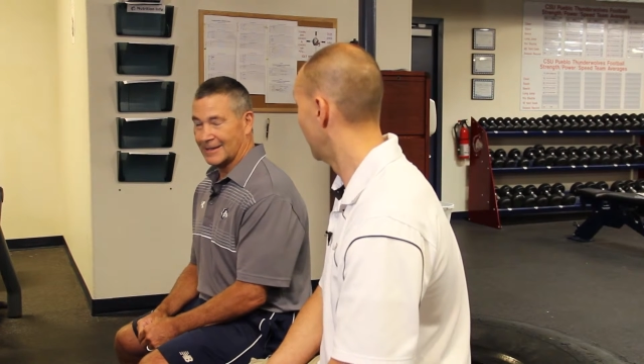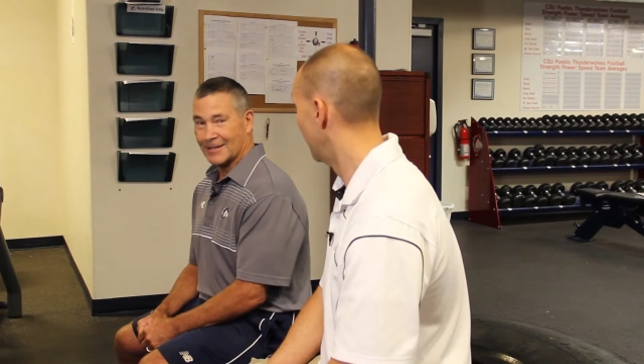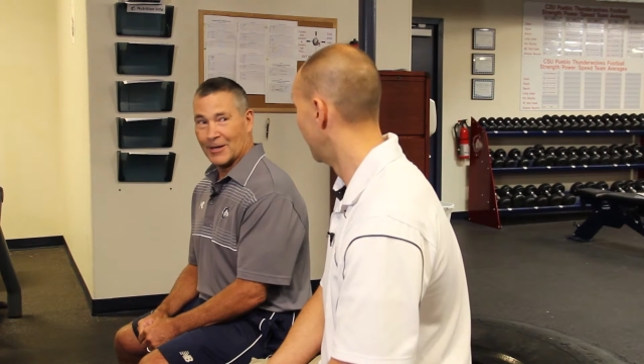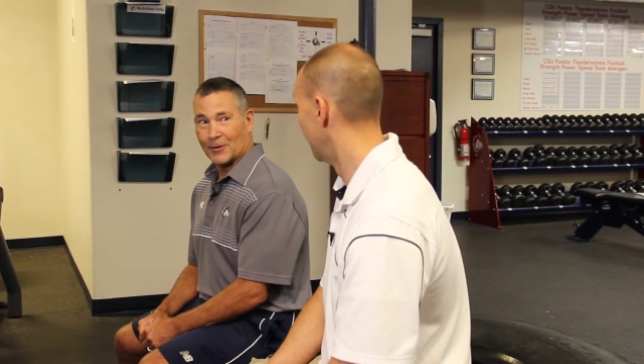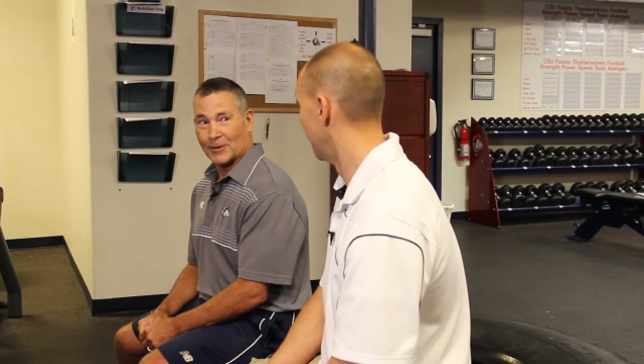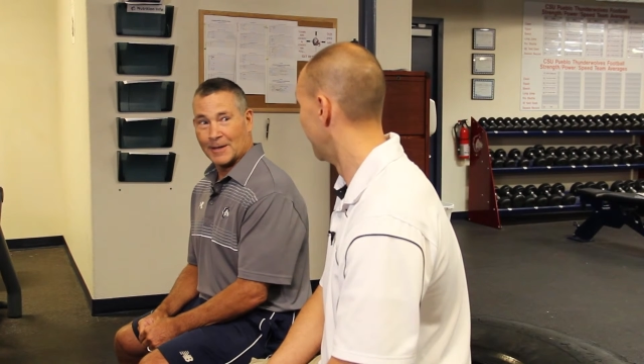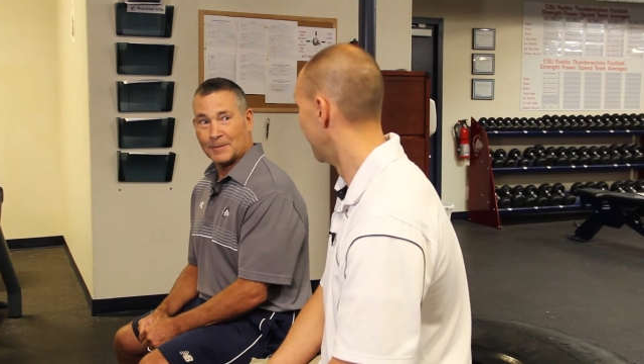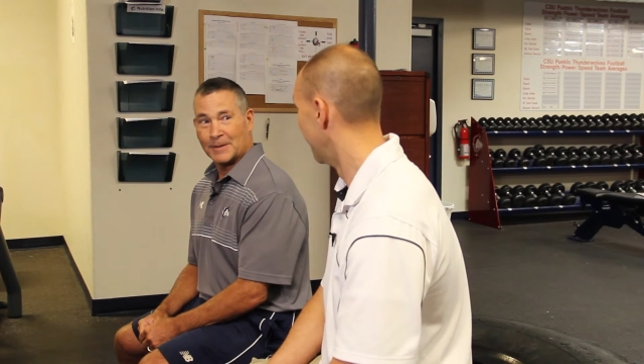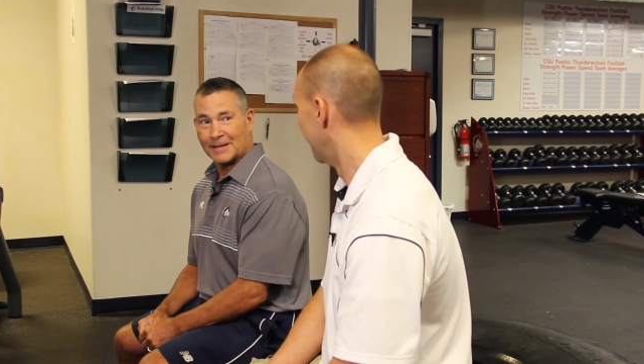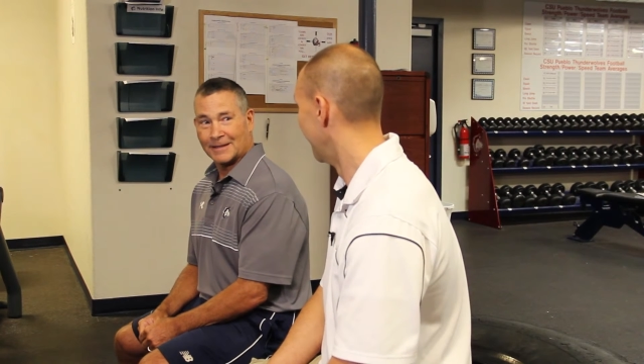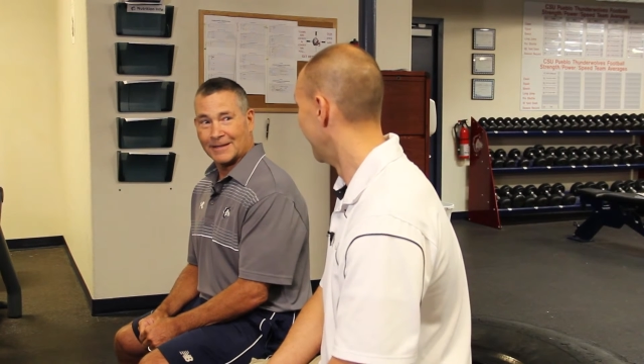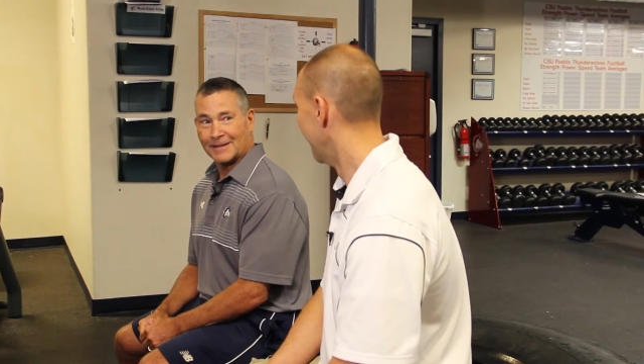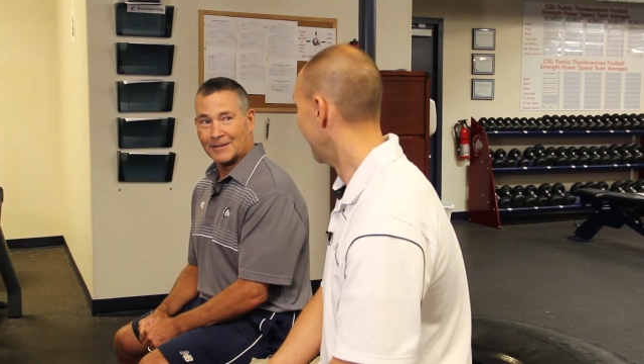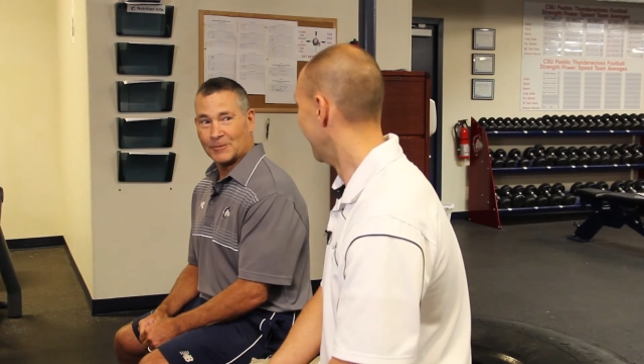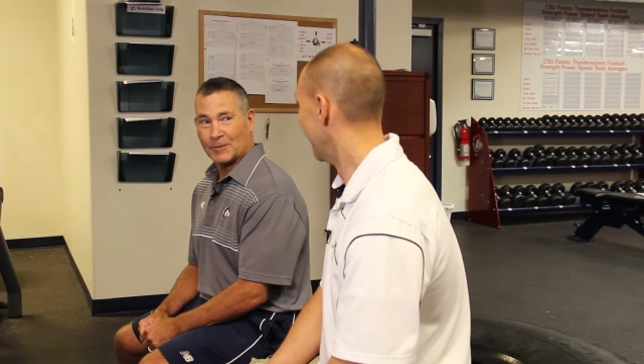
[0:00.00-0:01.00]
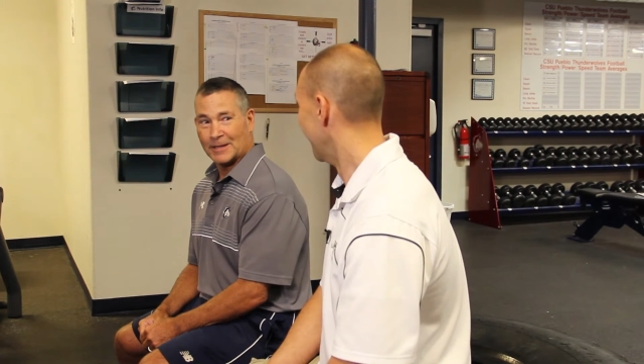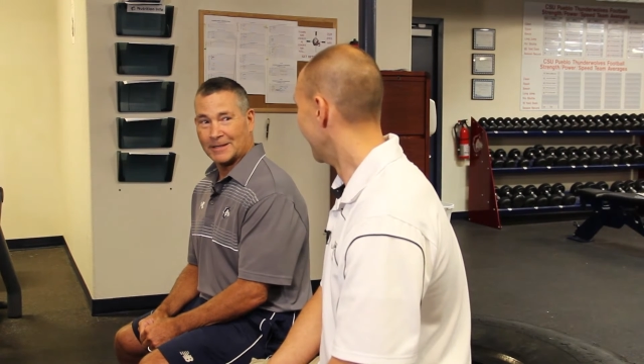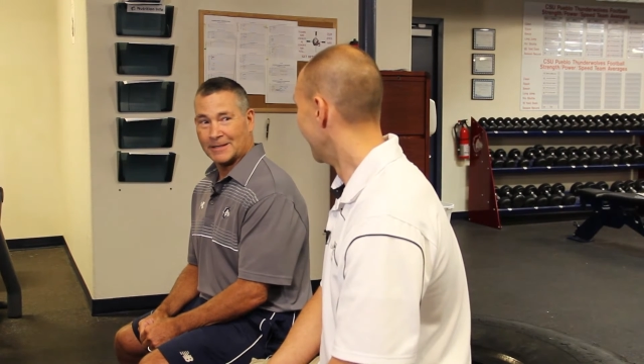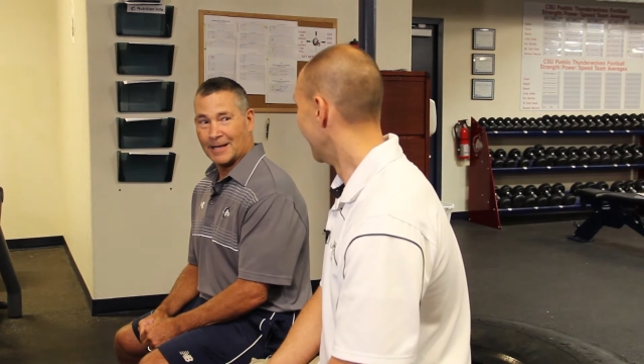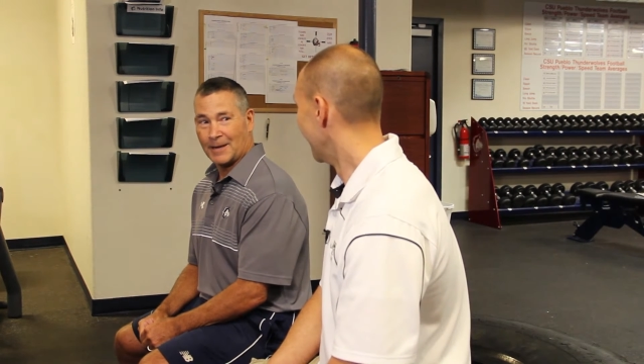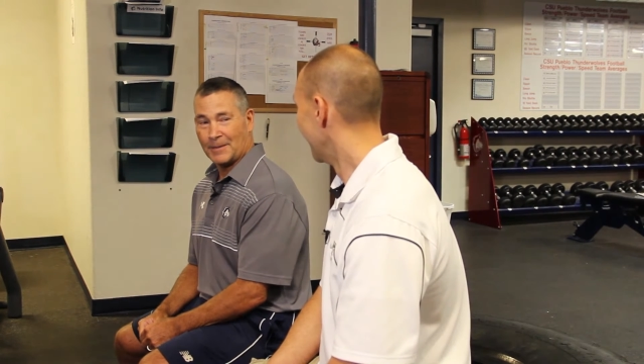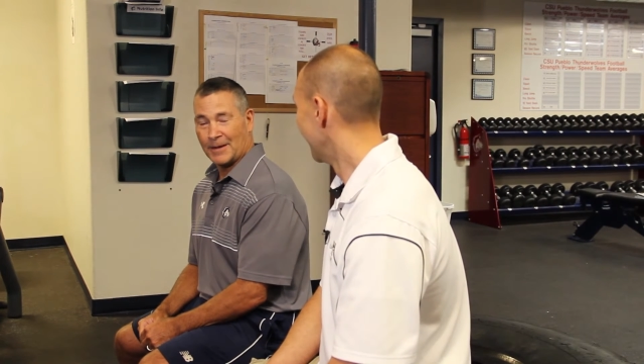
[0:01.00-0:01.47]
the Olympic lift
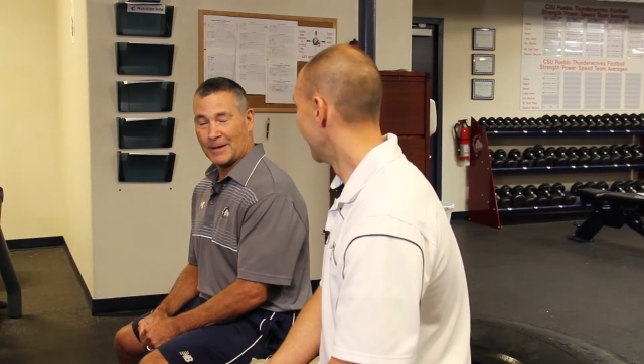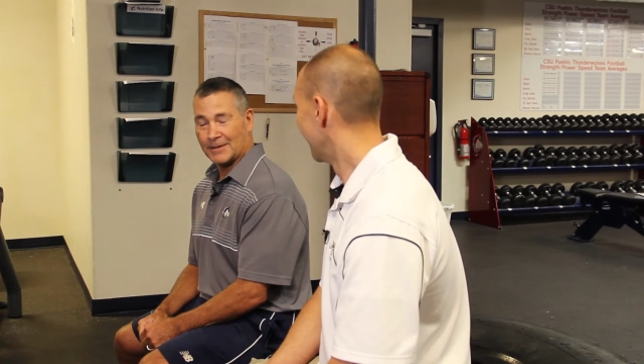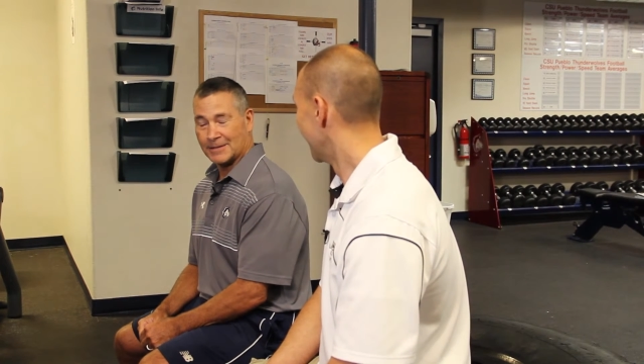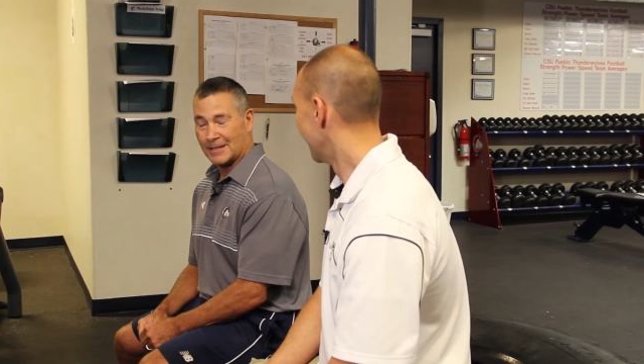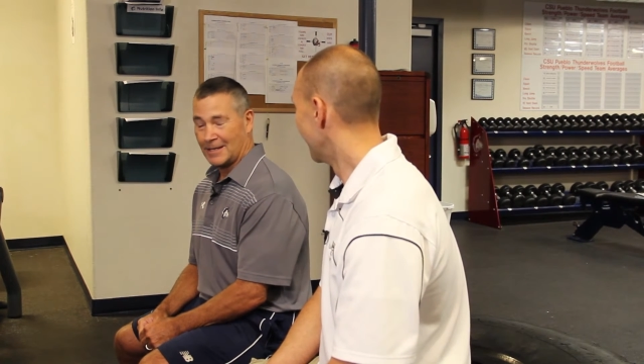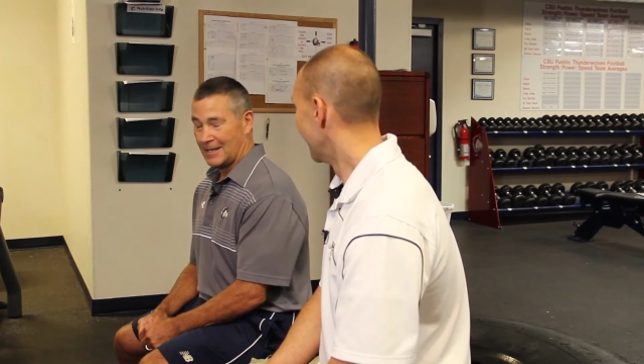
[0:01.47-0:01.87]
with dumbbells.